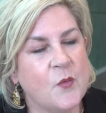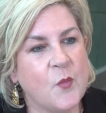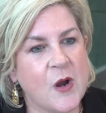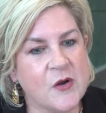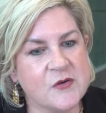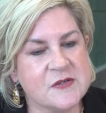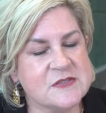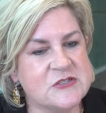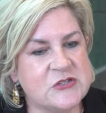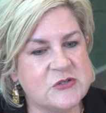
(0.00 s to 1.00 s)
work
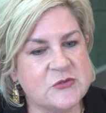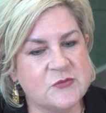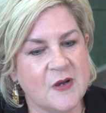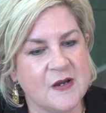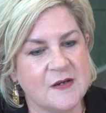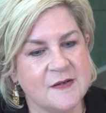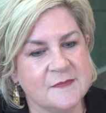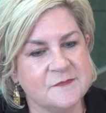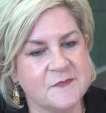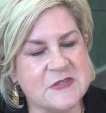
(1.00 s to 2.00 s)
to,
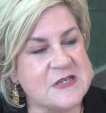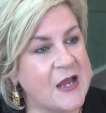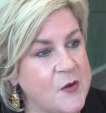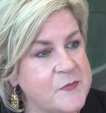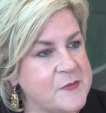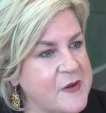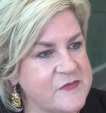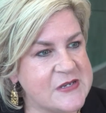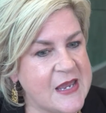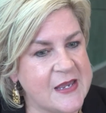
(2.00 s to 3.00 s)
um, to help them
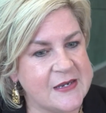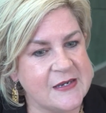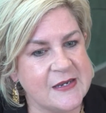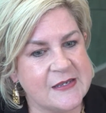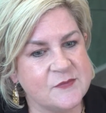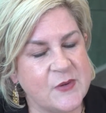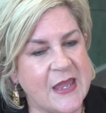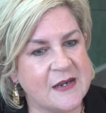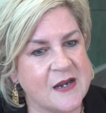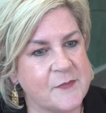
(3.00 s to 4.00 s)
every day. And we
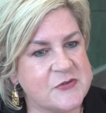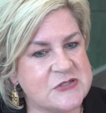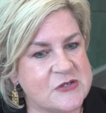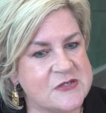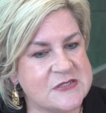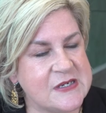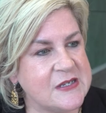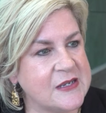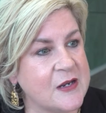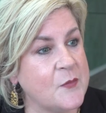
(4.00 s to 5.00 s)
had an opportunity
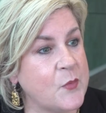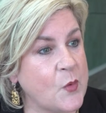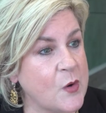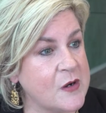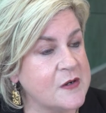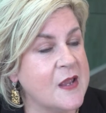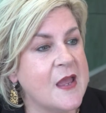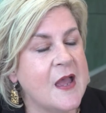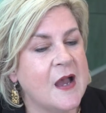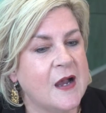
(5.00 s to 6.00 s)
to get on board.
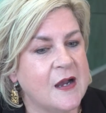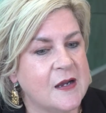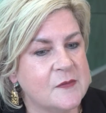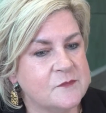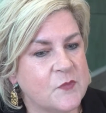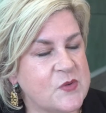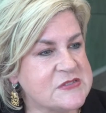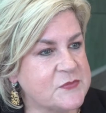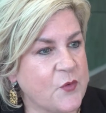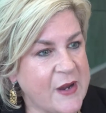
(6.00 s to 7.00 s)
Um, with
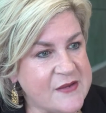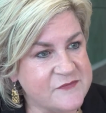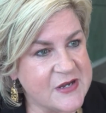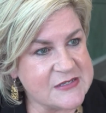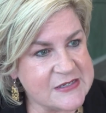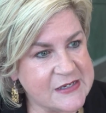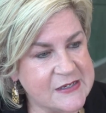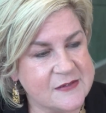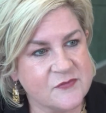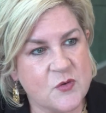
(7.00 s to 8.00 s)
some grant funding,
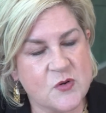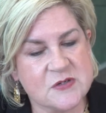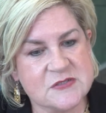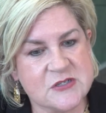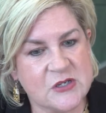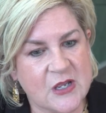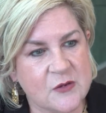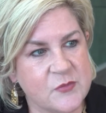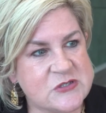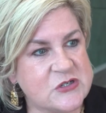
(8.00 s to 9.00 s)
and of course, you
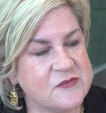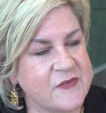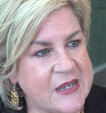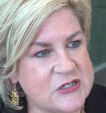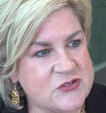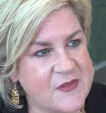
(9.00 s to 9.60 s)
know, we took advantage of